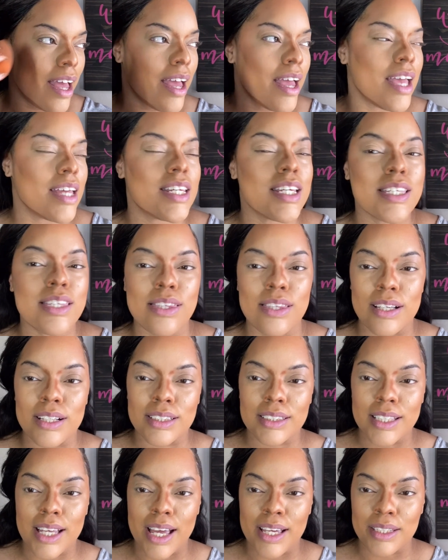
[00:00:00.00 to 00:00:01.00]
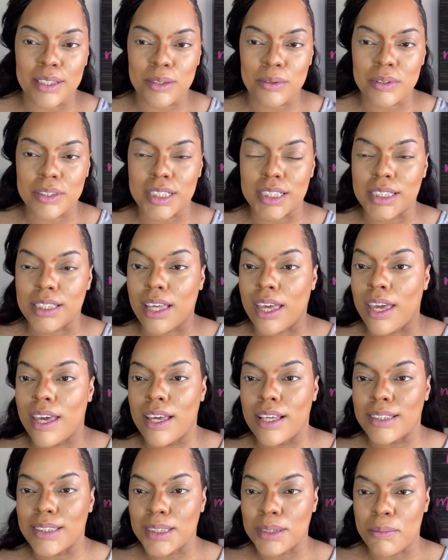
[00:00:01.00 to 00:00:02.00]
It just looks like you were just
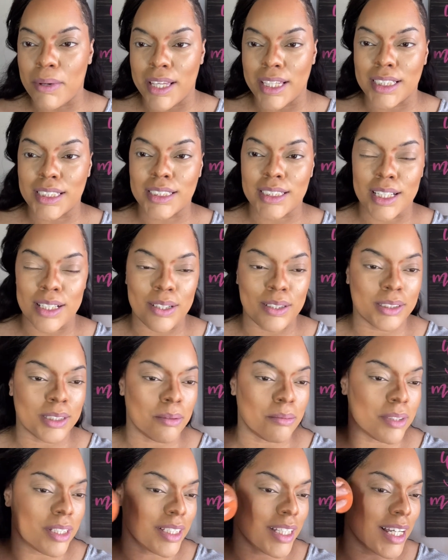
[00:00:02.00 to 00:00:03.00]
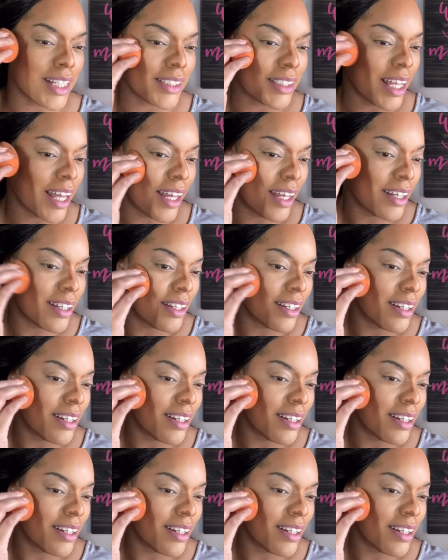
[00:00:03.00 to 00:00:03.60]
kissed by the sun or something like that.